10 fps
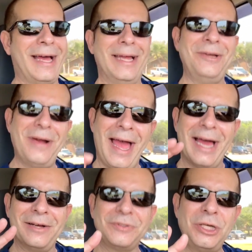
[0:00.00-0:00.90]
I do
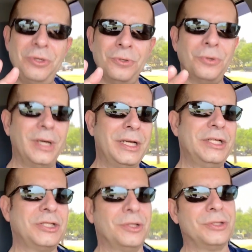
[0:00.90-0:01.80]
have two
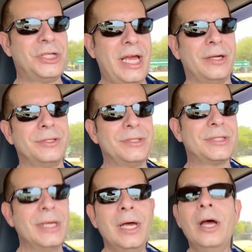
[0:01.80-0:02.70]
additional channels.